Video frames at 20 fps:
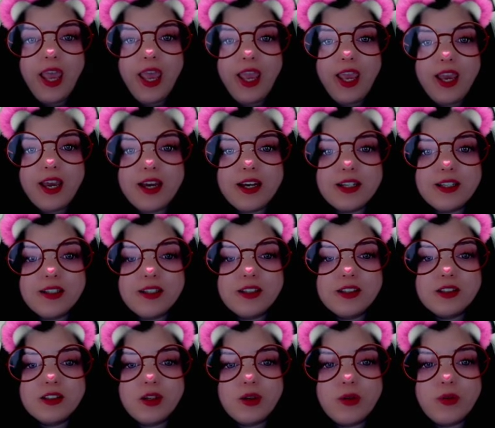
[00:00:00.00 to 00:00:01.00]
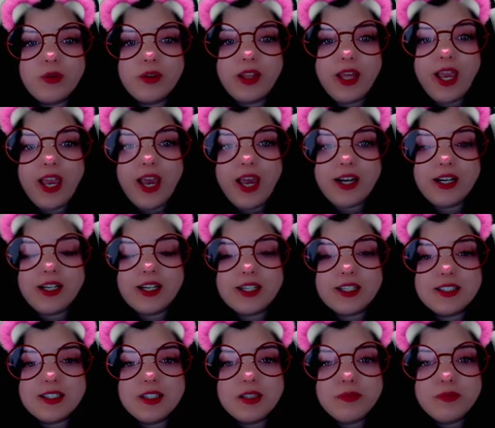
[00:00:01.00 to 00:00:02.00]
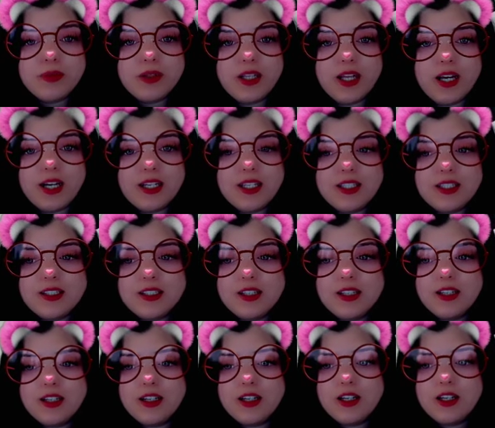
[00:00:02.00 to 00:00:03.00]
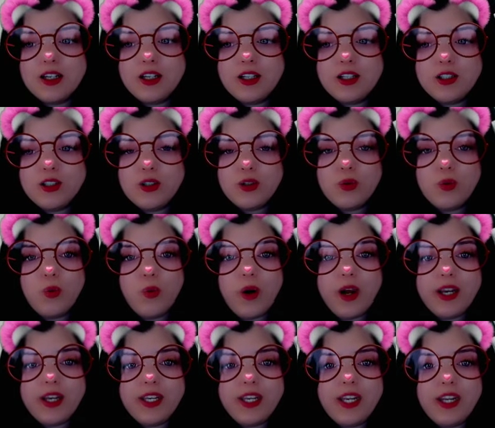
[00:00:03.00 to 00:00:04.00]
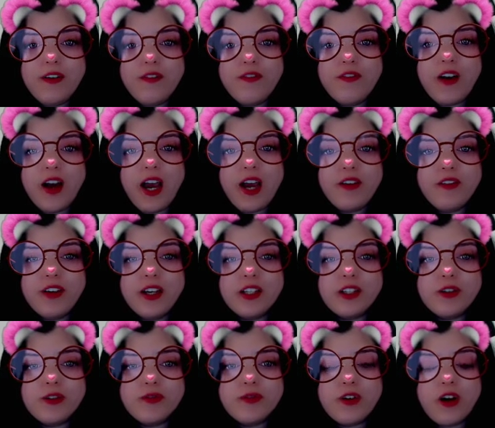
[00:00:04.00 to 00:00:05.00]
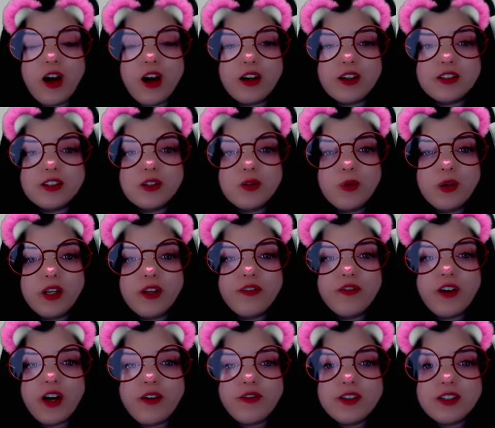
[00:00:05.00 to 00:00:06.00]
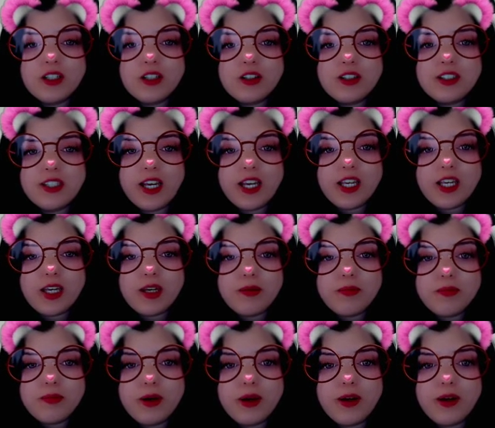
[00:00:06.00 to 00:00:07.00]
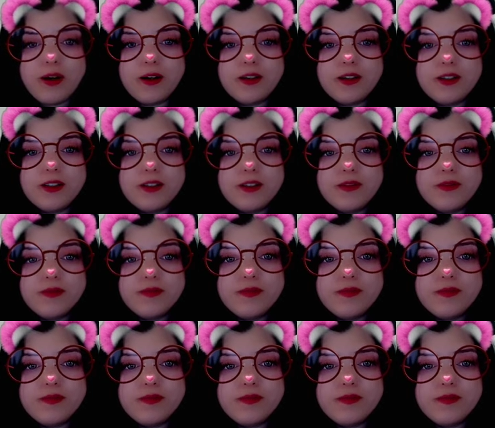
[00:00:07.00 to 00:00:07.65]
And so they had Augusta Plus 25 yellow frogs. 25 is our second part.